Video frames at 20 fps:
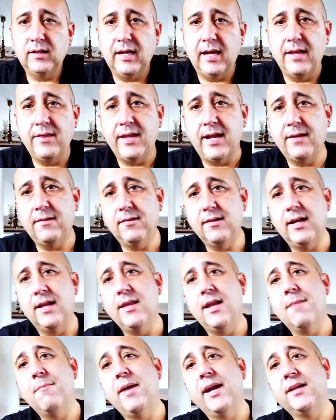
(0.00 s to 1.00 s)
and that and
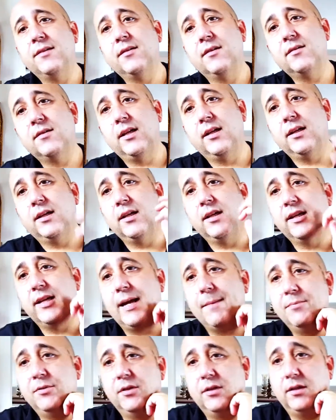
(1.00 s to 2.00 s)
that makes it so you can
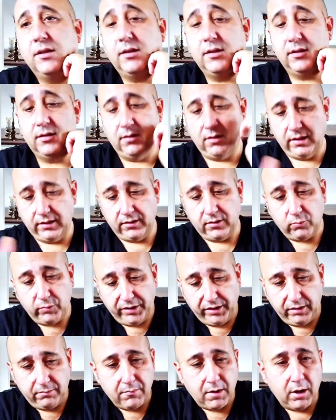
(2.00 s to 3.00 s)
capture like the
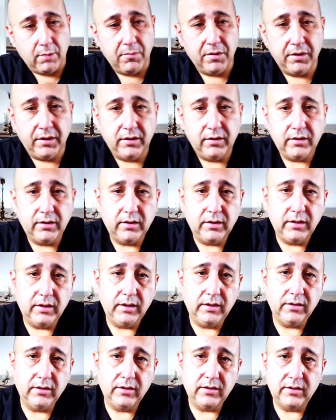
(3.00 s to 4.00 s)
winning moment in the
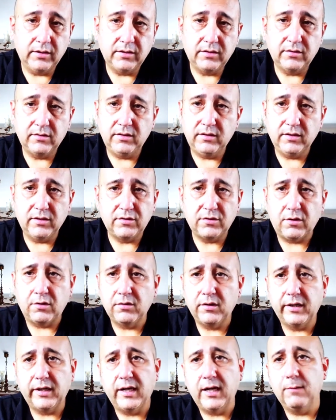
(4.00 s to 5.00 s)
in the in the
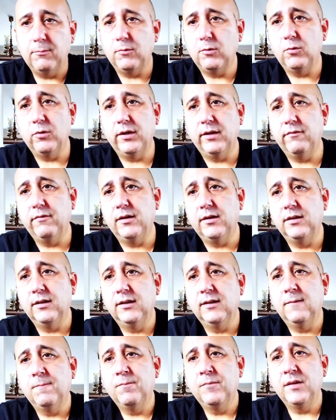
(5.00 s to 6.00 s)
soccer game or whatever.
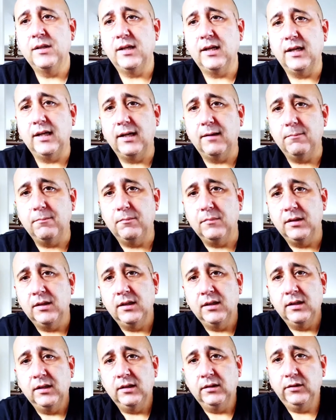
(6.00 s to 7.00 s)
Um,
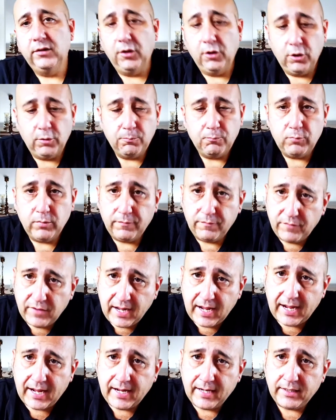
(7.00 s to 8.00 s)
to hook with
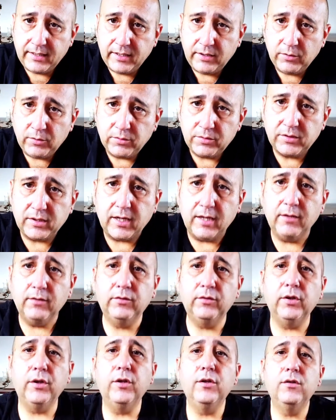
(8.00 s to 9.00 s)
that, it also
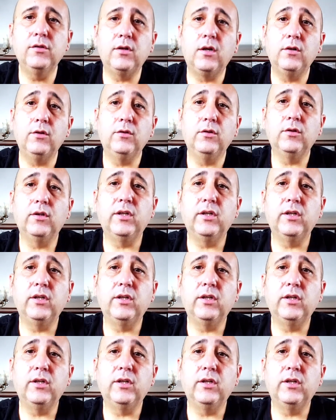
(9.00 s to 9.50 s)
turns on